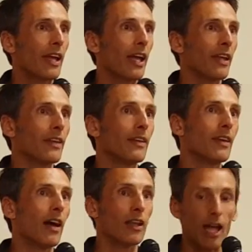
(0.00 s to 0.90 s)

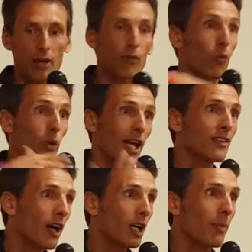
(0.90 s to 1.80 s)
And a lot of what I
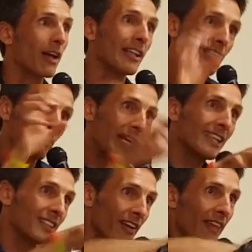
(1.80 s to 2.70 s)
talk about is
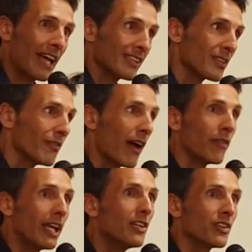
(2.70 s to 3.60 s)
based on that as the
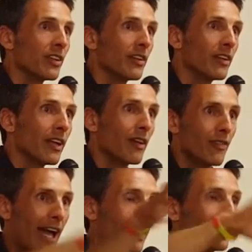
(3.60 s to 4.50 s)
foundation, and
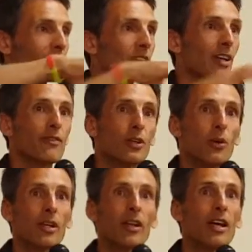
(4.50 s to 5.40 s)
I've added some stuff
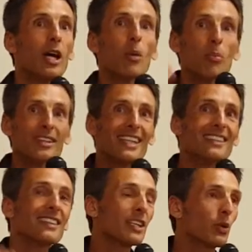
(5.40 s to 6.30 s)
to it. But
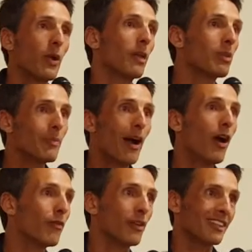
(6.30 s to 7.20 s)
this is incredibly
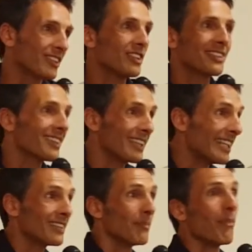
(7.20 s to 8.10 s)
powerful. This
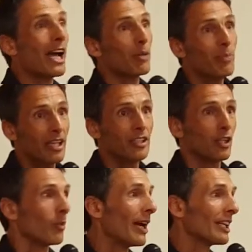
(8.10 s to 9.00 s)
just isn't my
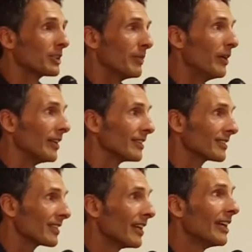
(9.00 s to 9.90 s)
opinion or my
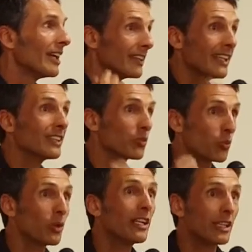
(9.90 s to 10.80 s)
experience. This
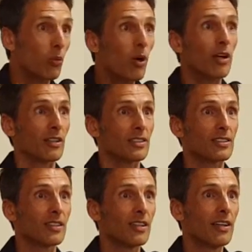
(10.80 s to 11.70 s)
really
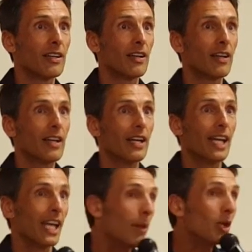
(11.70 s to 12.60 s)
works.
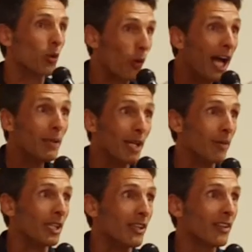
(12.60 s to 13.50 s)
And I'm a
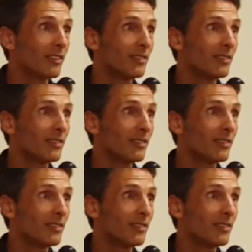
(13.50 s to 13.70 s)
crybaby.